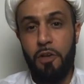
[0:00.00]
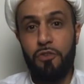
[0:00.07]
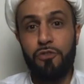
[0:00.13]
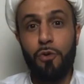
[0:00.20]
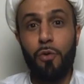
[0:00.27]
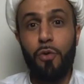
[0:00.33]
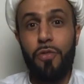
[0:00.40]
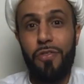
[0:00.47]

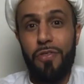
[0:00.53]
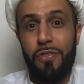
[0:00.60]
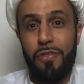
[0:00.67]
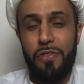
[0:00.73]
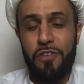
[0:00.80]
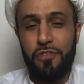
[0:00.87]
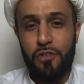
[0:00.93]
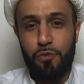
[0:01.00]
So
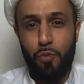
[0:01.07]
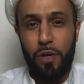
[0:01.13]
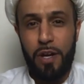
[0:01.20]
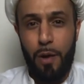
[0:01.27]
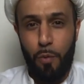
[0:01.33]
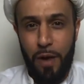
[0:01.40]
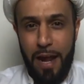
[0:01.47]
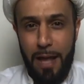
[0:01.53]
this is
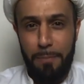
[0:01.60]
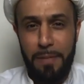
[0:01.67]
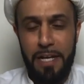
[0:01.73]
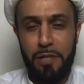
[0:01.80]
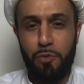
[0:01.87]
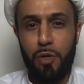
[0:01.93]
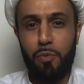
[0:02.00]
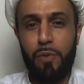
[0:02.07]
what I
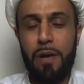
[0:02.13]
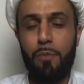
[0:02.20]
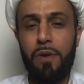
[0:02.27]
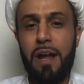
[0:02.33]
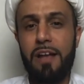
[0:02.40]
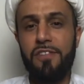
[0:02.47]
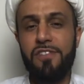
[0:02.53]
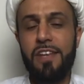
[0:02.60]
mean when
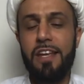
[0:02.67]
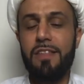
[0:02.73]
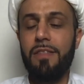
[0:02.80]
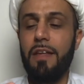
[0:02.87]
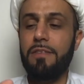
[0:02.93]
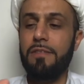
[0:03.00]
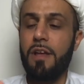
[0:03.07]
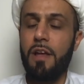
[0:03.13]
I say
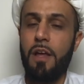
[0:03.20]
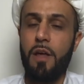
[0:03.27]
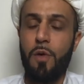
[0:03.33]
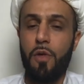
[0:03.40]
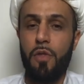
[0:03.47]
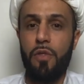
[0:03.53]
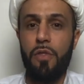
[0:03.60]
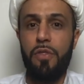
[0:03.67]
that
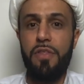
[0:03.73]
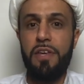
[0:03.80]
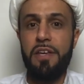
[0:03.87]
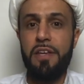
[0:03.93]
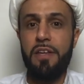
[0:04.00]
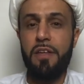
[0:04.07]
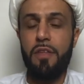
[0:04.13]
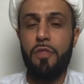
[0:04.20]

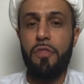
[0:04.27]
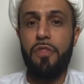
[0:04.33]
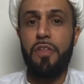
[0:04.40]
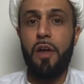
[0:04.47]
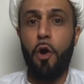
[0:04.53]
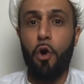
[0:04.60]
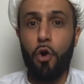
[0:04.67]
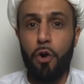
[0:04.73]
the
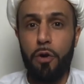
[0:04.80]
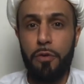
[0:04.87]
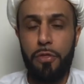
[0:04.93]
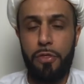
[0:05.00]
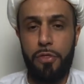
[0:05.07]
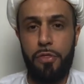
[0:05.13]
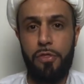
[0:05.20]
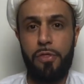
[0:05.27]
earth,
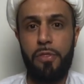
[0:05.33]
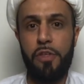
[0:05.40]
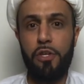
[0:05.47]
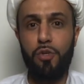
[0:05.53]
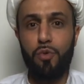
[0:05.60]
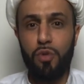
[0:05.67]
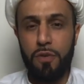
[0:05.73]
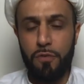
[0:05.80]
the
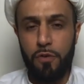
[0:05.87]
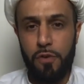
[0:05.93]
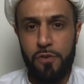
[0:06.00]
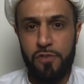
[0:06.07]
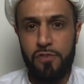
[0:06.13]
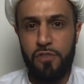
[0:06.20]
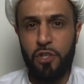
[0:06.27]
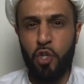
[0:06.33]

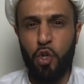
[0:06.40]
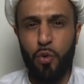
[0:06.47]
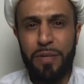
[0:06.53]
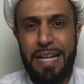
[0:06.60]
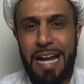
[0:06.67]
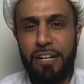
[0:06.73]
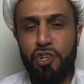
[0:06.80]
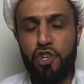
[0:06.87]
universe,
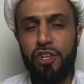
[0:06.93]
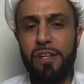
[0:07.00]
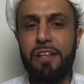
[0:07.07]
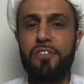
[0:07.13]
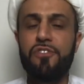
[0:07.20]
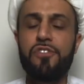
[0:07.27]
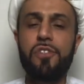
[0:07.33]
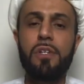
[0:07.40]
creation
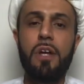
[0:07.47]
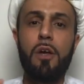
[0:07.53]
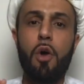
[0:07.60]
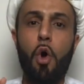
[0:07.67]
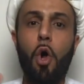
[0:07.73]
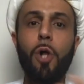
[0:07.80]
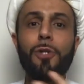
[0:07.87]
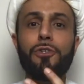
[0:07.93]
is
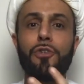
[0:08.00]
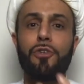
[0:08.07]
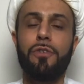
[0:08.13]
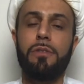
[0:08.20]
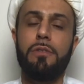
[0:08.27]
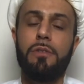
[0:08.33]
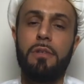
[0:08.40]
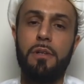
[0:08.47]

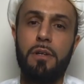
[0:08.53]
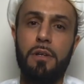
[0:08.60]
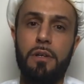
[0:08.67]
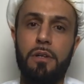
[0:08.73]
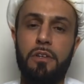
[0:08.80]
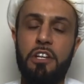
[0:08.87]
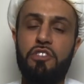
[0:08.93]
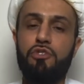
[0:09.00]
altered.
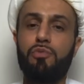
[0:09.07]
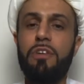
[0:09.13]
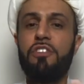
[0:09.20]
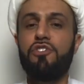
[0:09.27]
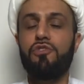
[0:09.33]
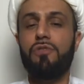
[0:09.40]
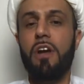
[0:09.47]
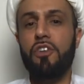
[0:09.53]
It's
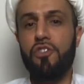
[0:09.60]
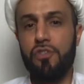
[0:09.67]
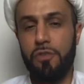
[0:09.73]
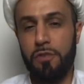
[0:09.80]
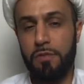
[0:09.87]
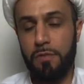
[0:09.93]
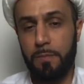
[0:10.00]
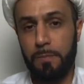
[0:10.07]

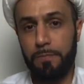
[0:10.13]
restructured.